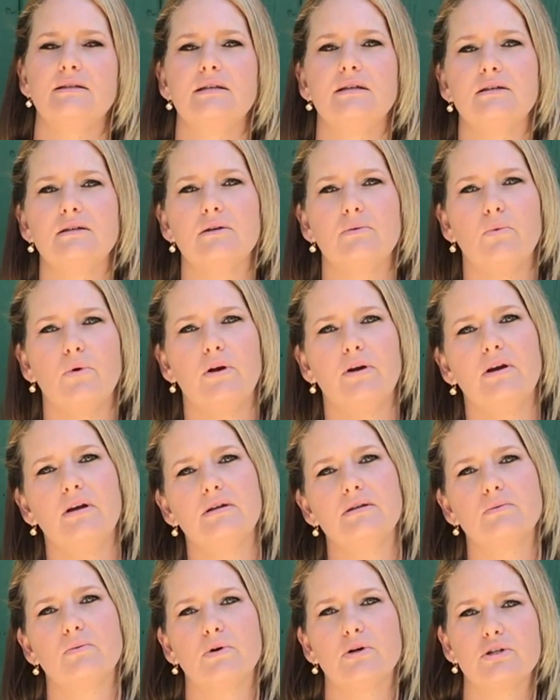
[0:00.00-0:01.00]
attended one of
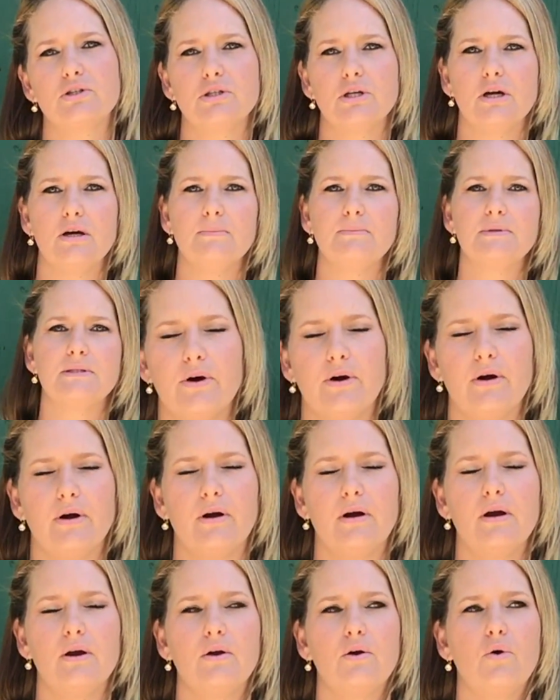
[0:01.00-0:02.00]
his workshops for
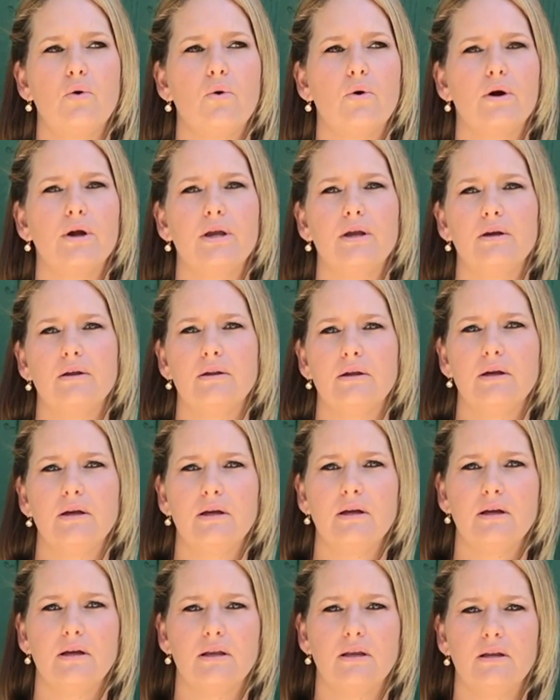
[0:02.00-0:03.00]
core
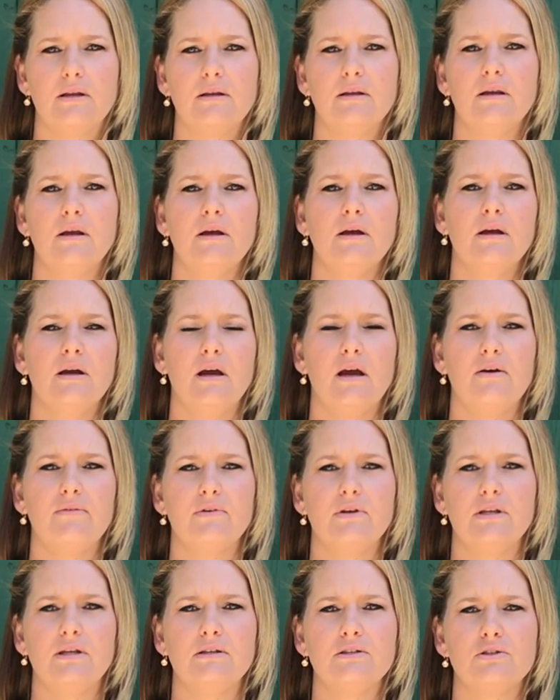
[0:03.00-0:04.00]
healing and
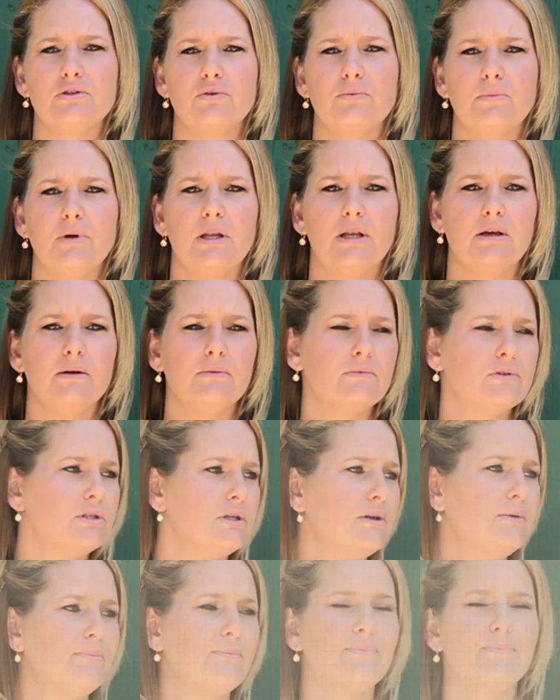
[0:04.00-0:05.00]
evidential
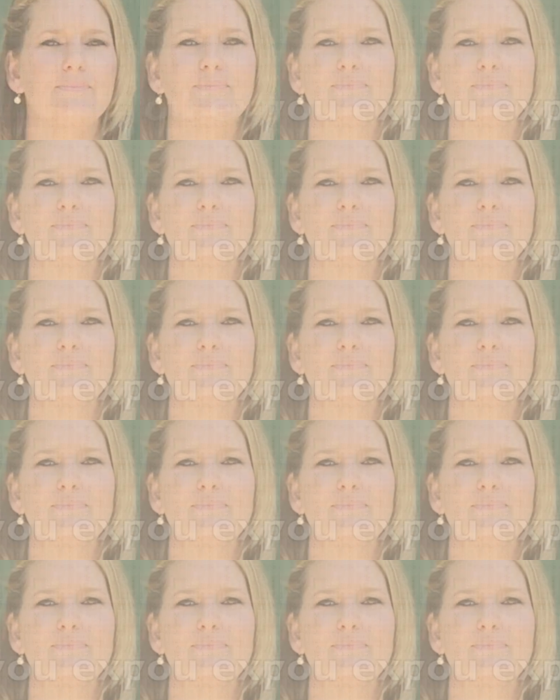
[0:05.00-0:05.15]
mediumship.